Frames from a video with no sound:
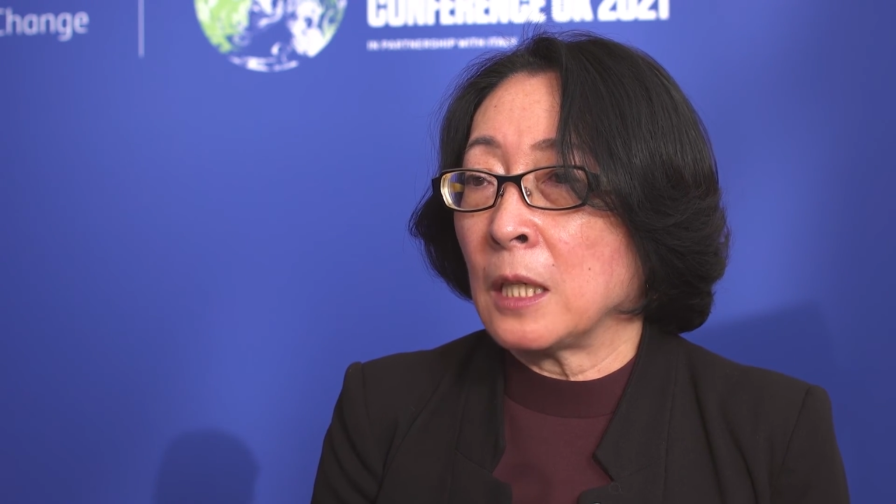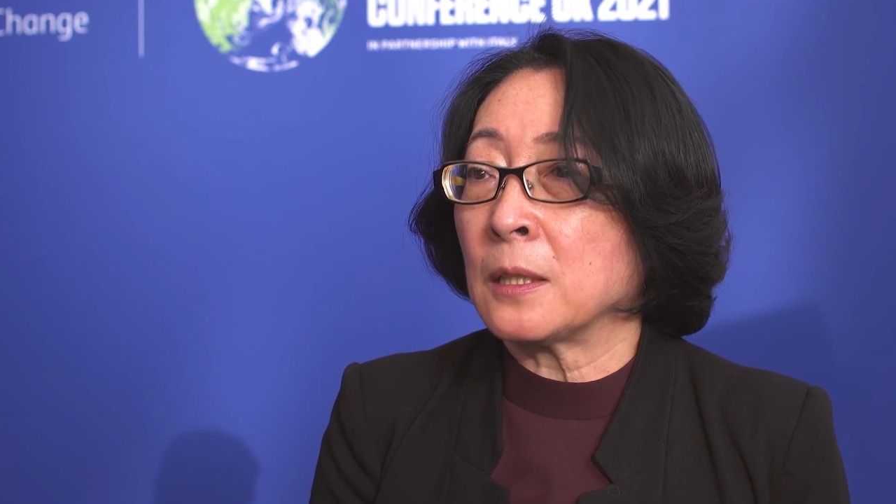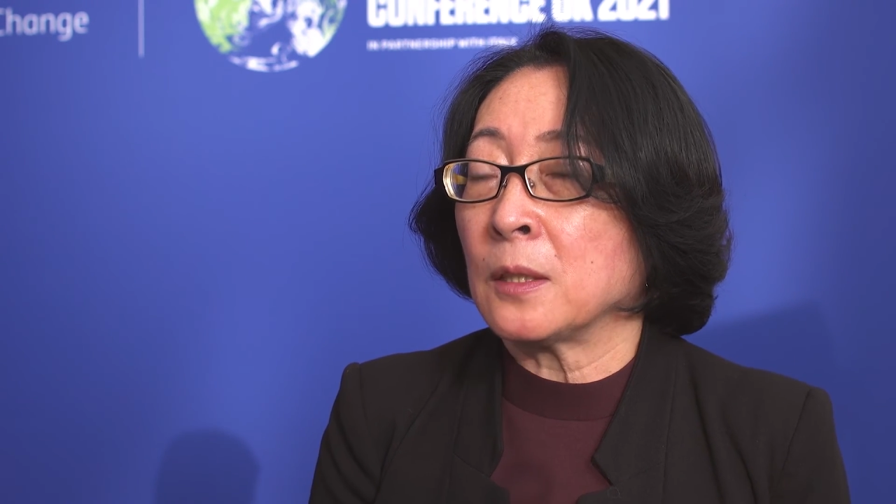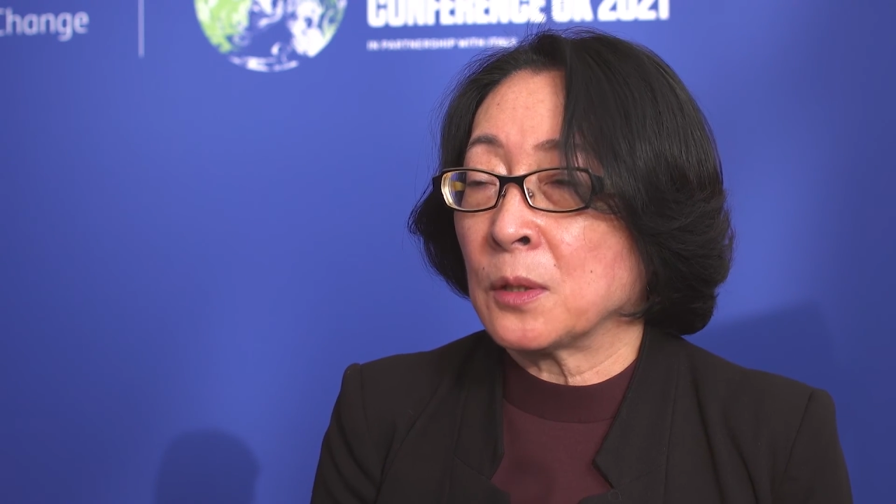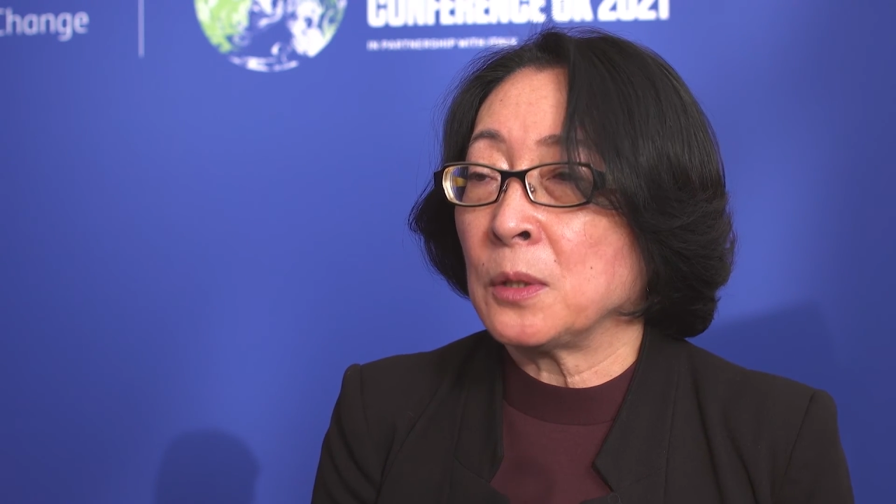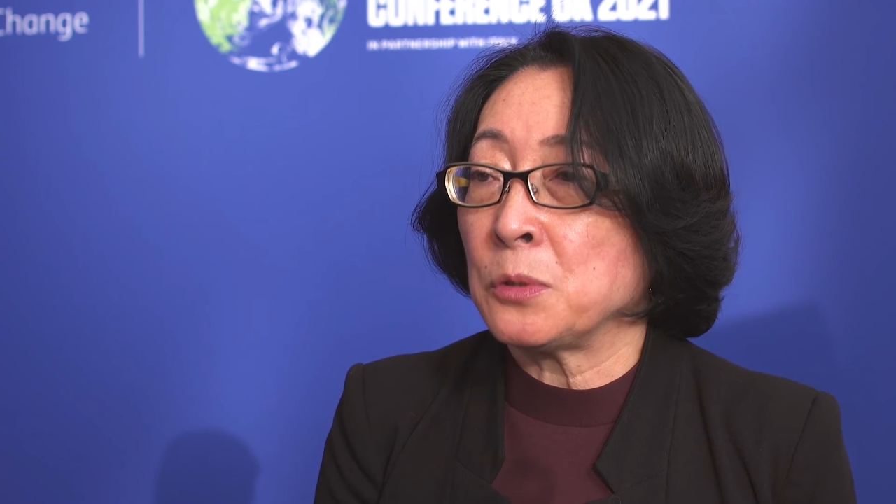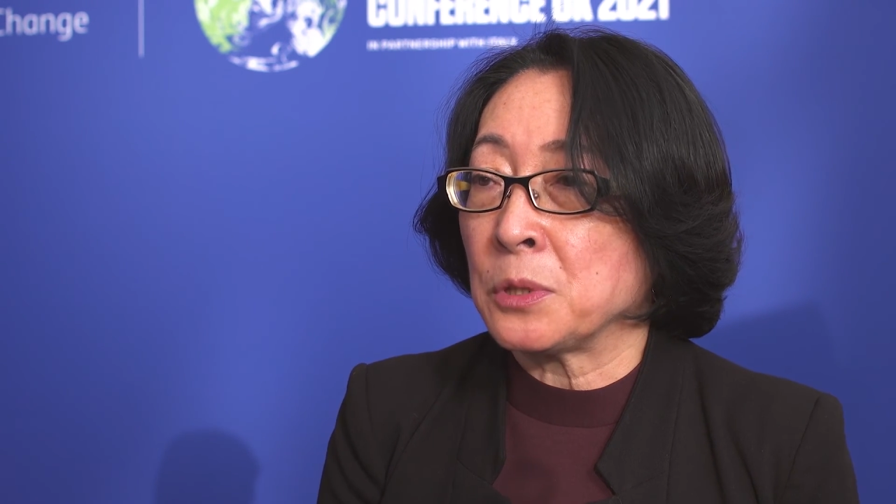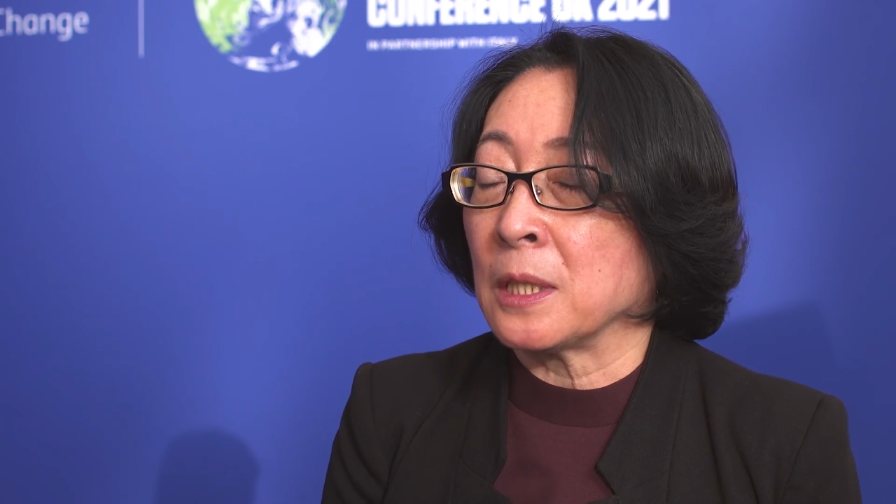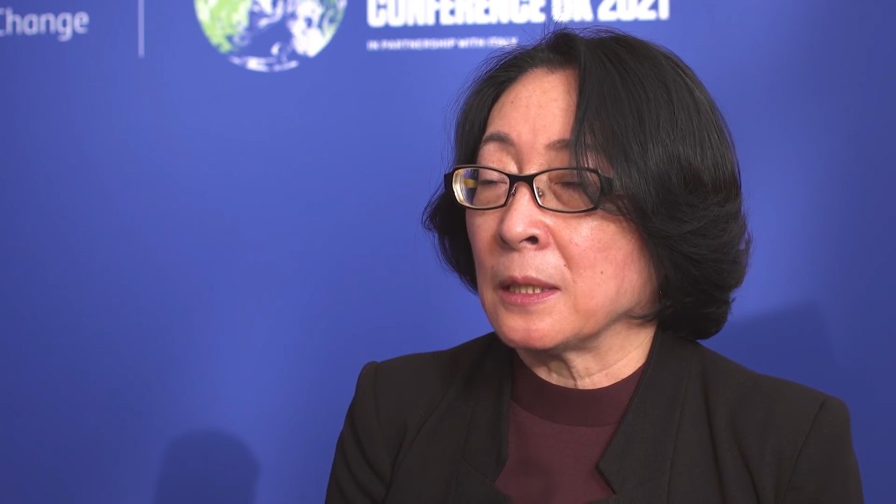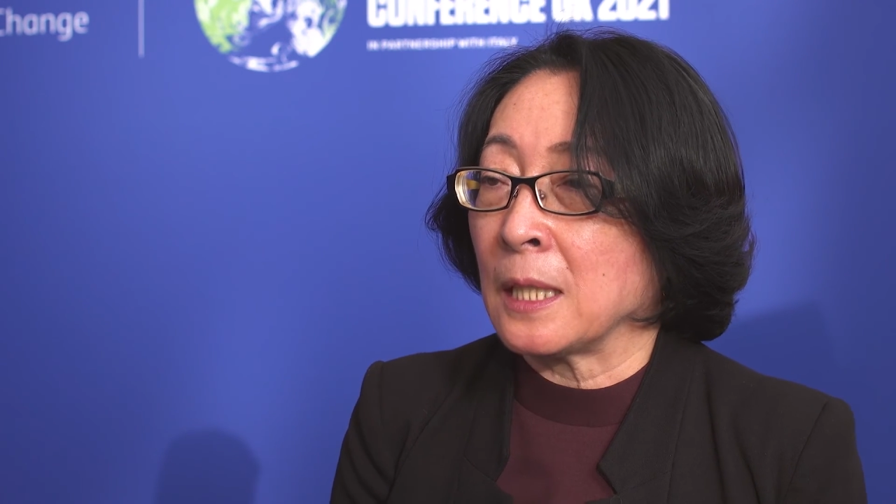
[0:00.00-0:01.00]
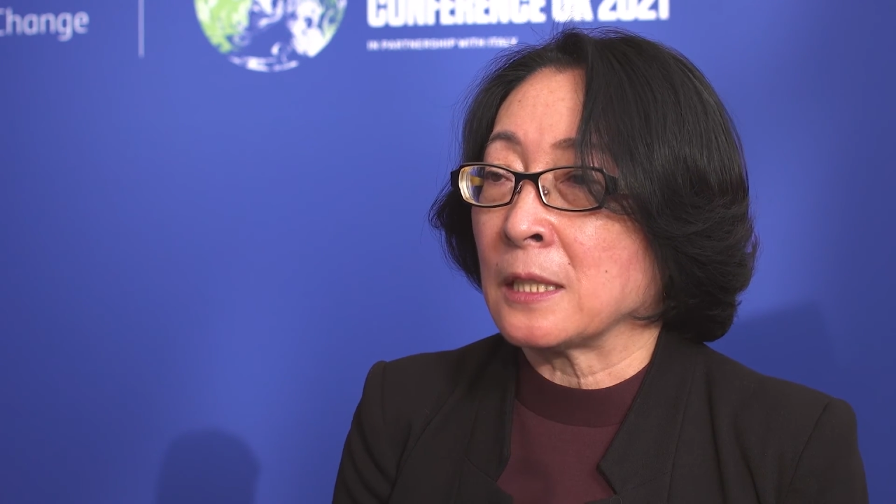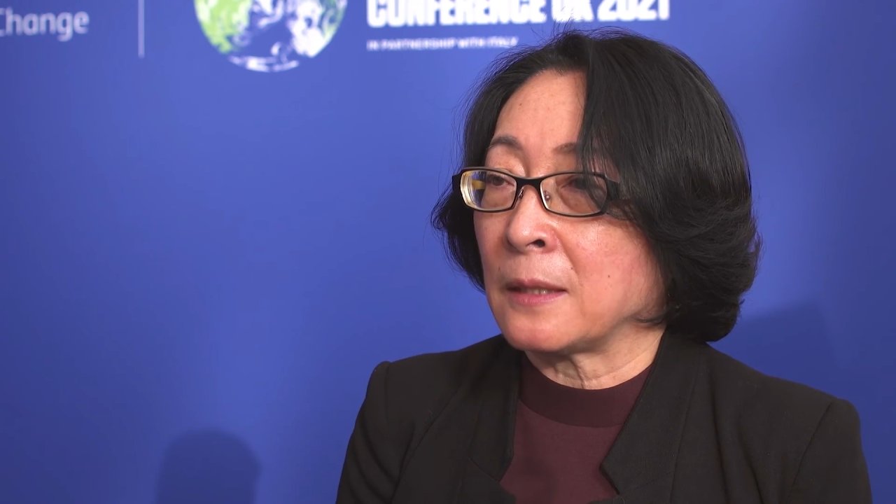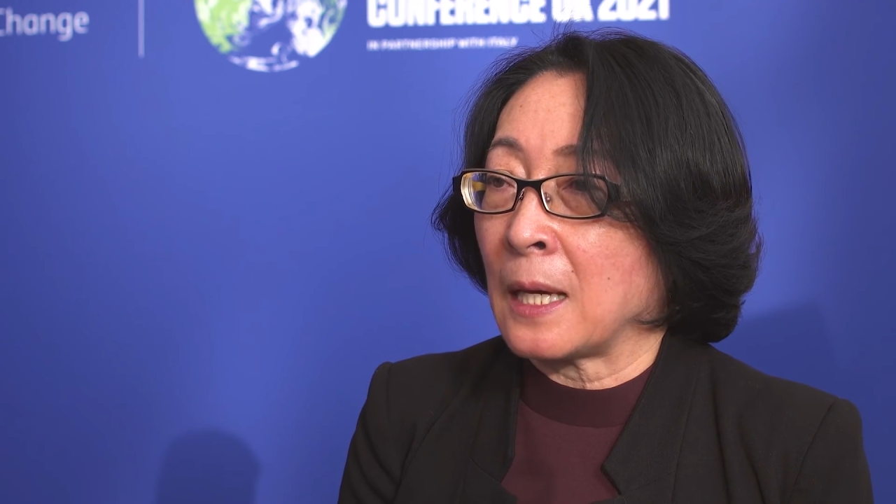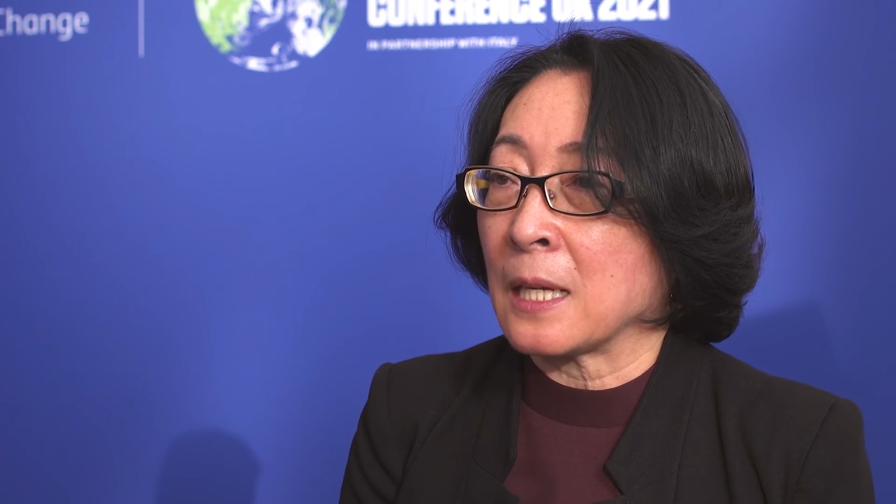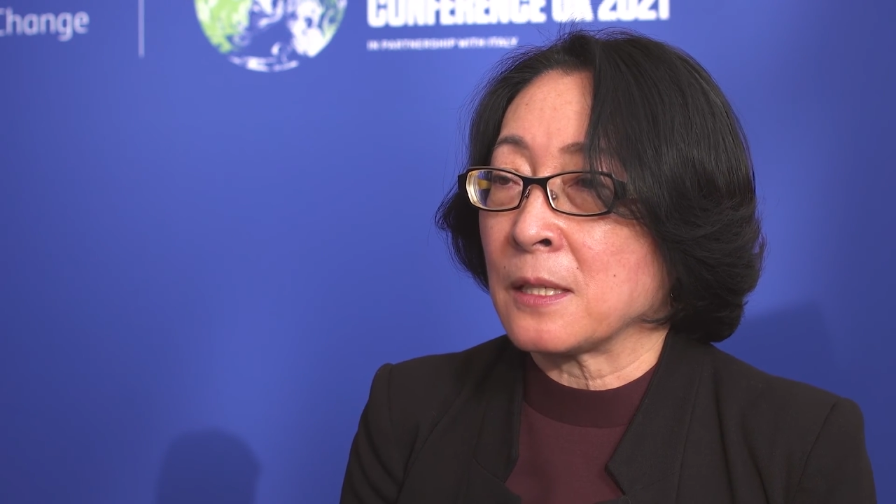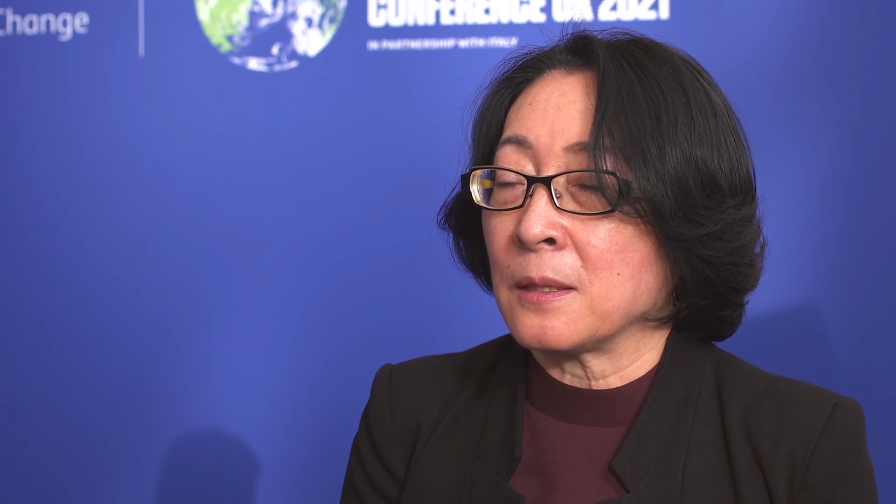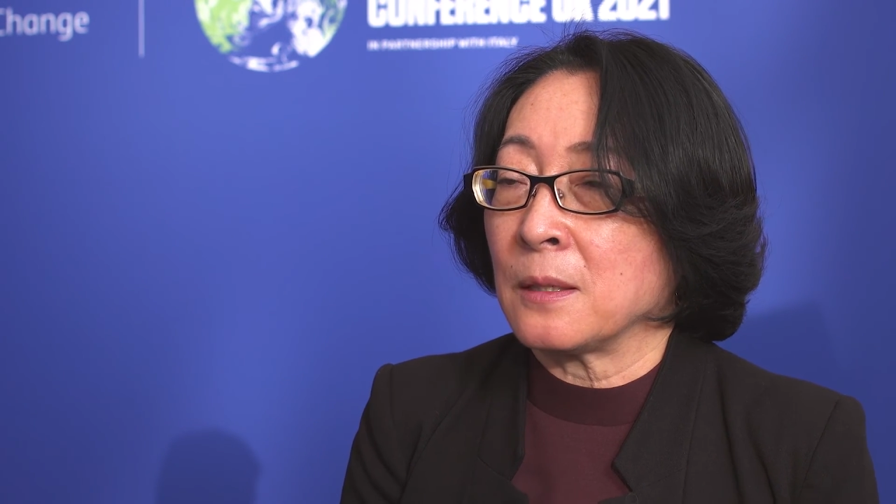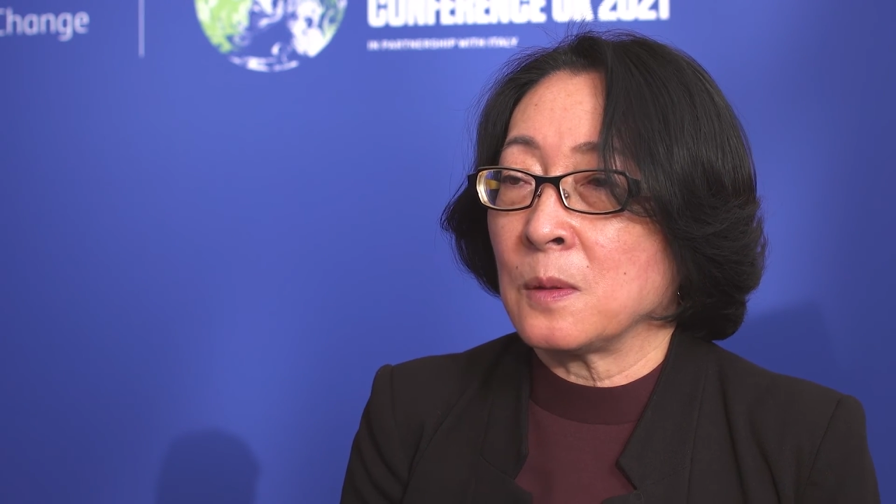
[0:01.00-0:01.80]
conclusion is that